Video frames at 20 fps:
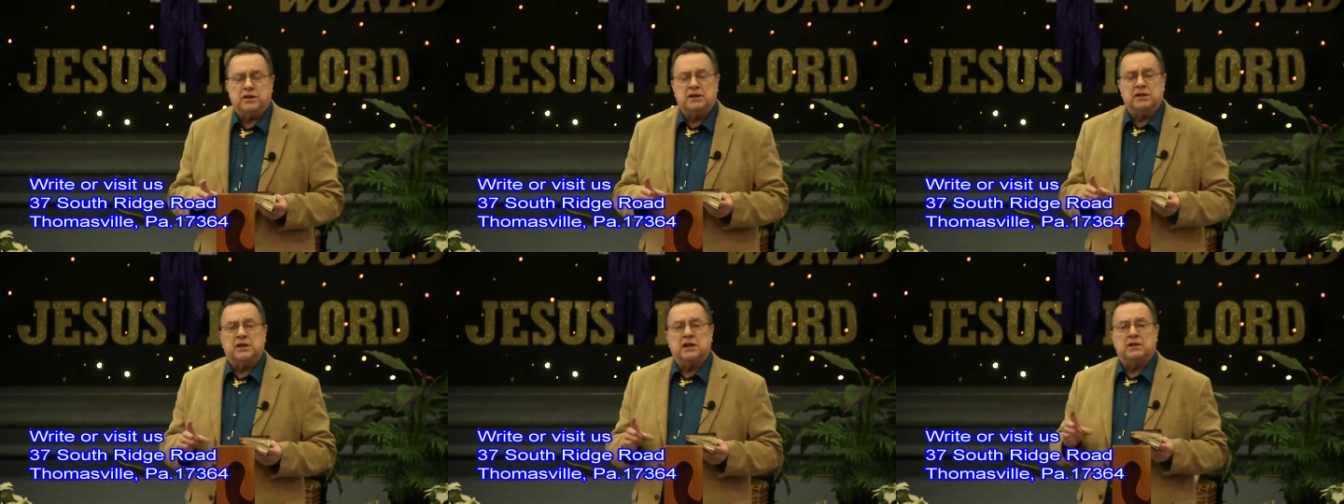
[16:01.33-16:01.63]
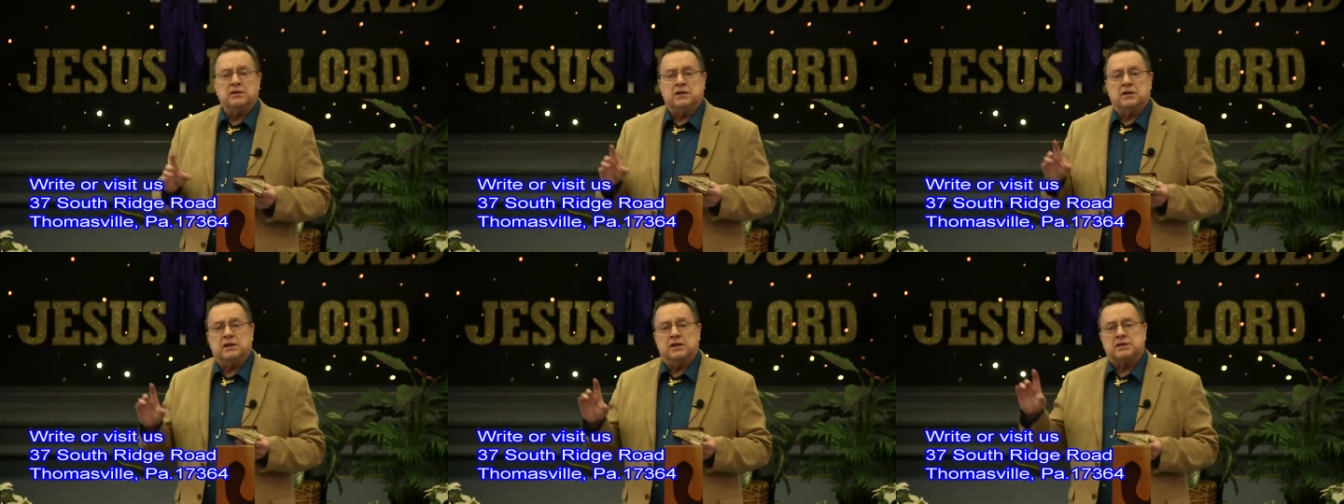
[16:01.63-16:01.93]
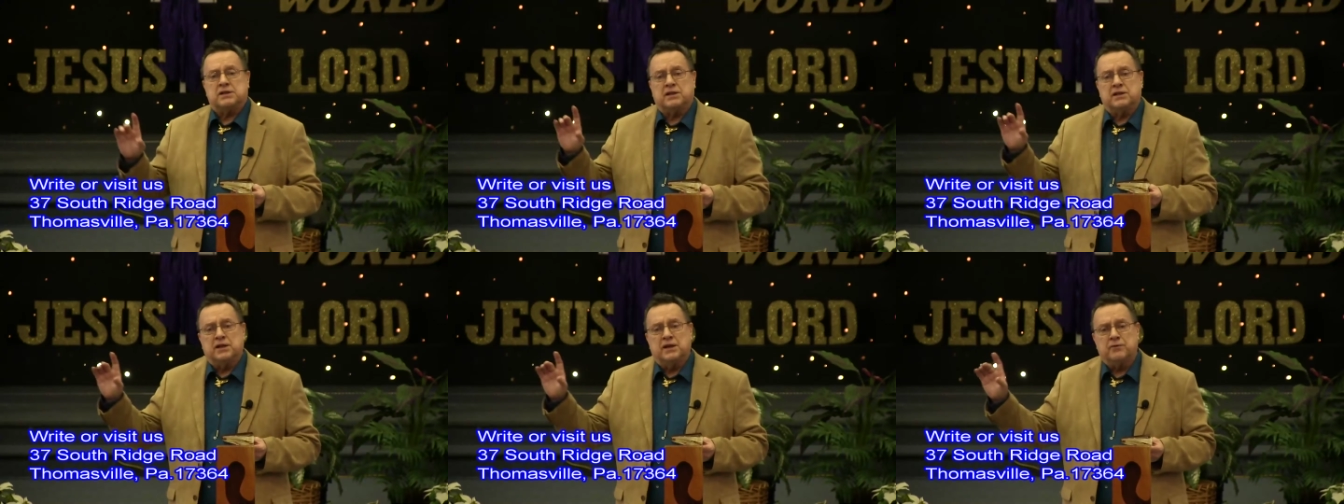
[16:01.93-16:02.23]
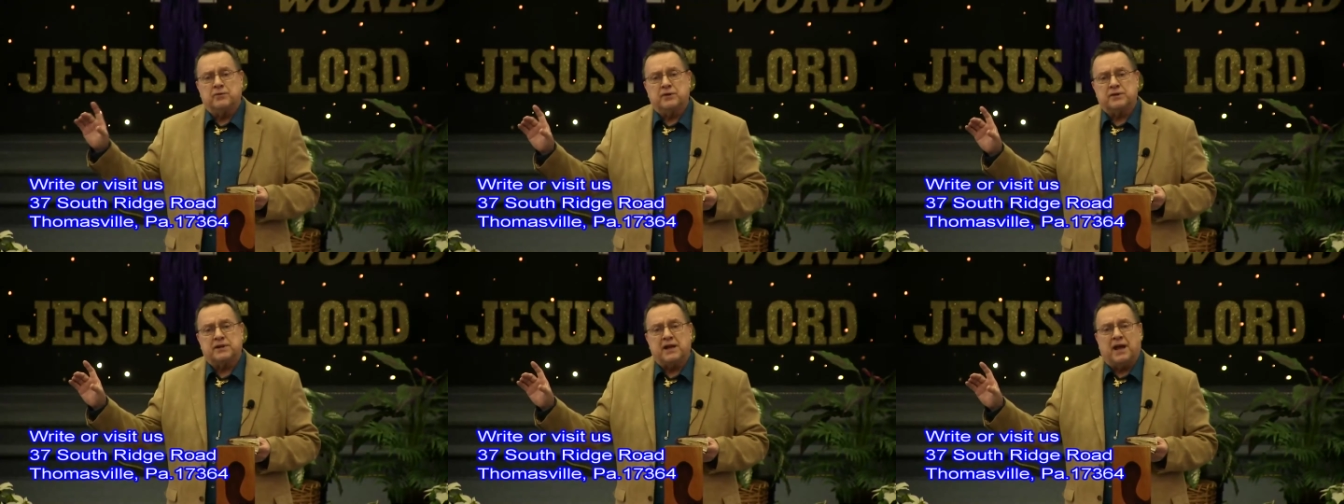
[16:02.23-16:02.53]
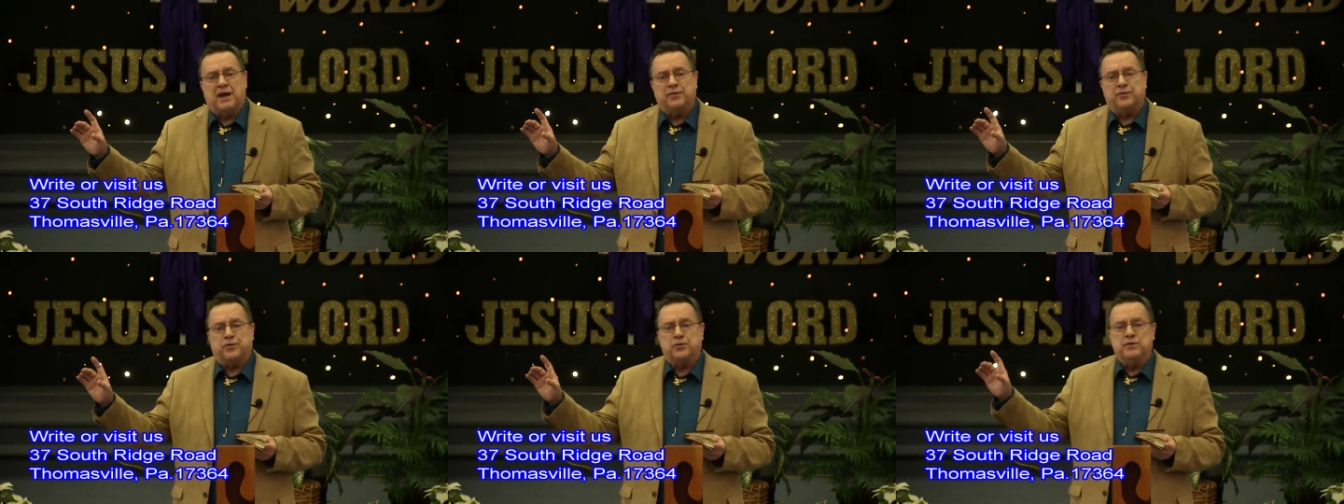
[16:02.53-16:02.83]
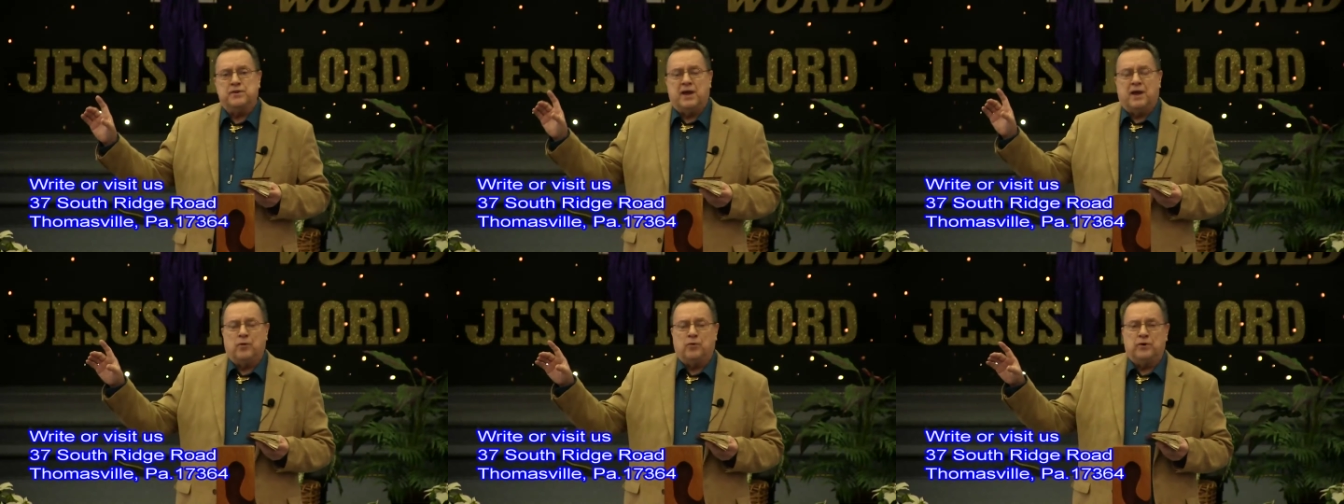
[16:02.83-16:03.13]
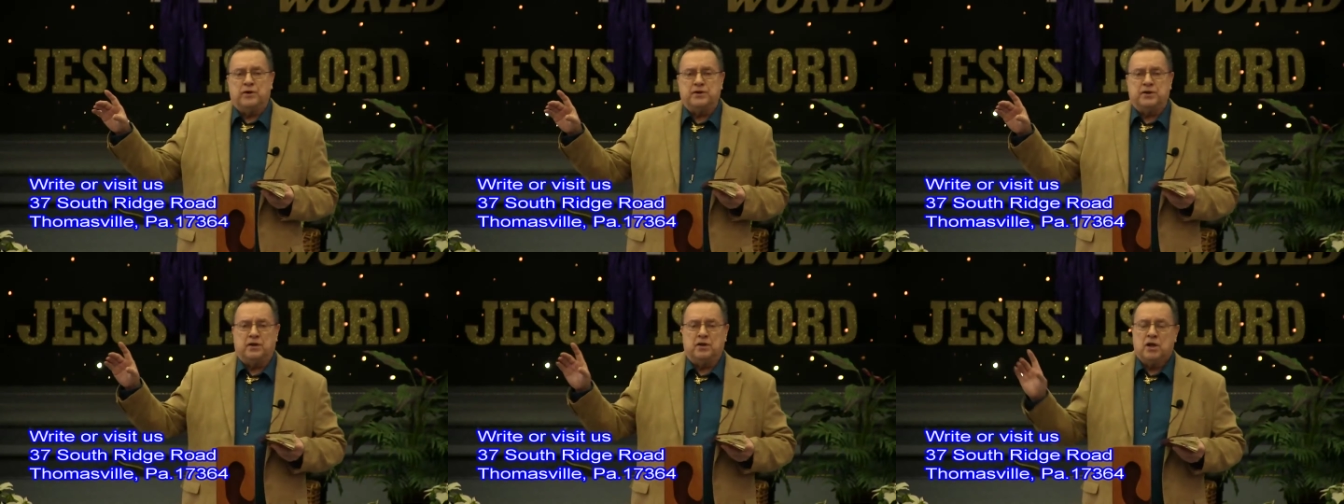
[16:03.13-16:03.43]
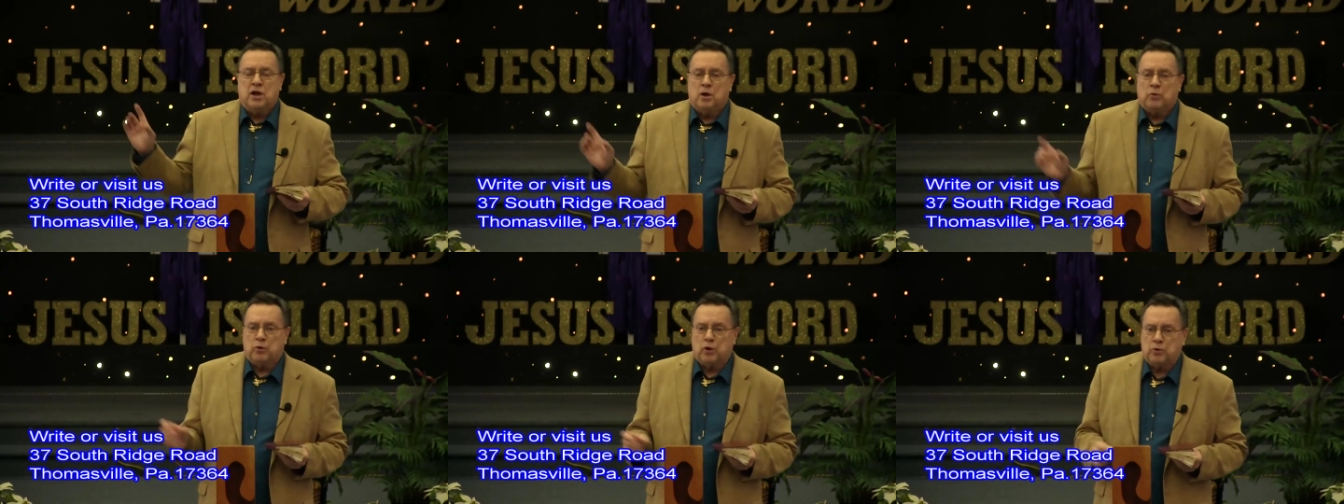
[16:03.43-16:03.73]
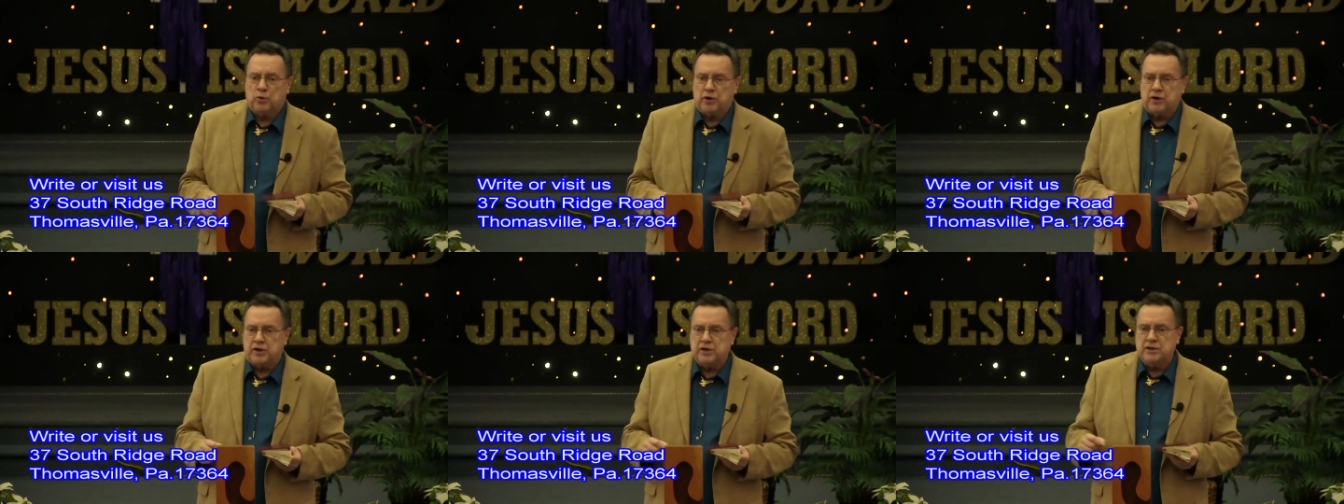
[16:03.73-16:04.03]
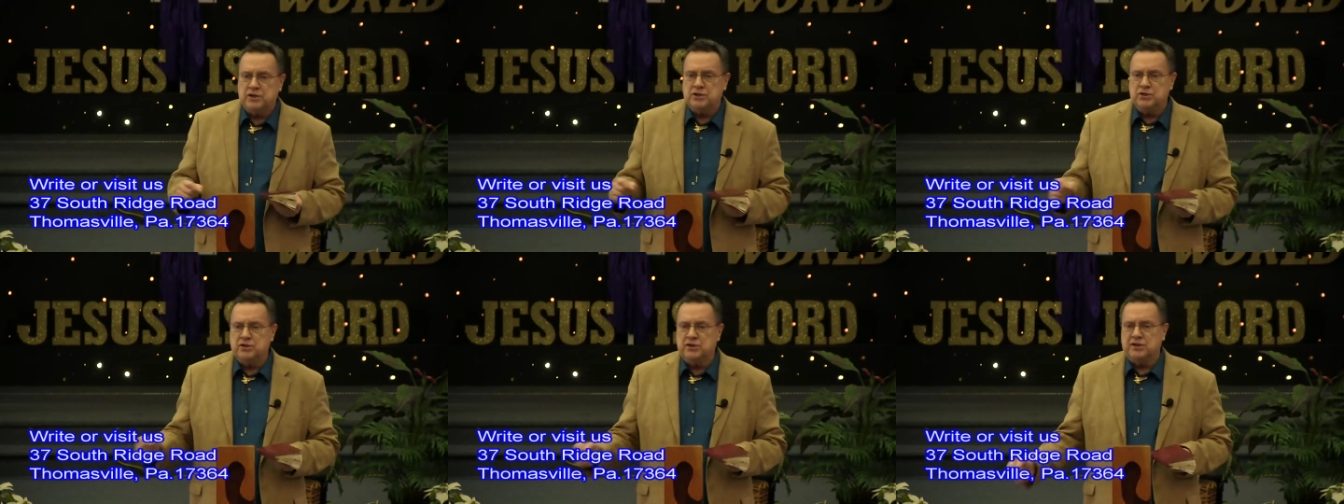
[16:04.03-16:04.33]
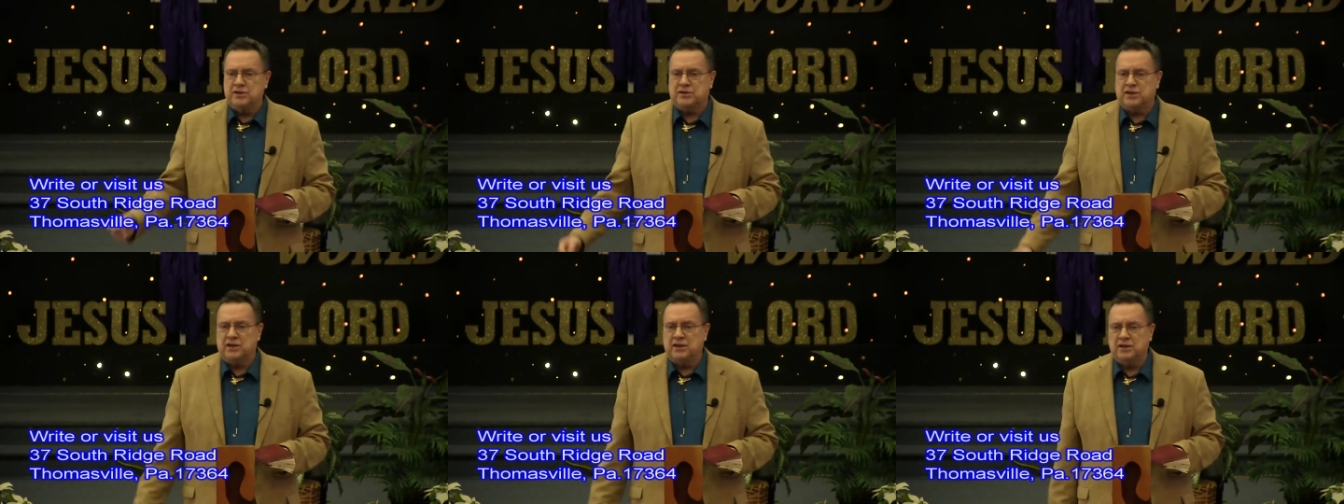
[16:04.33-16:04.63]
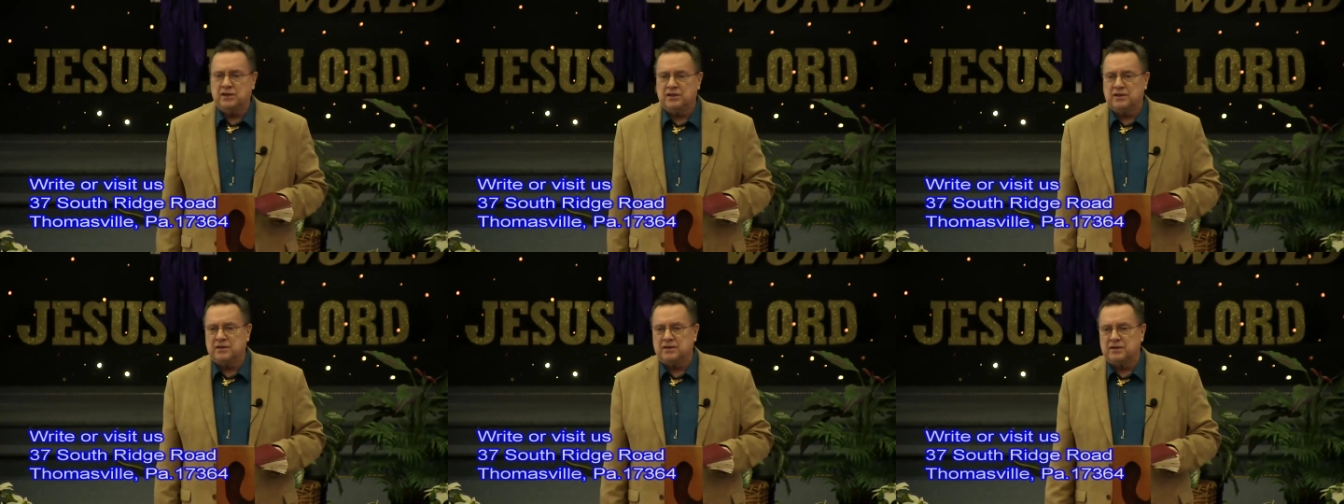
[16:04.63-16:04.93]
del get delivered down through that window were working in unity?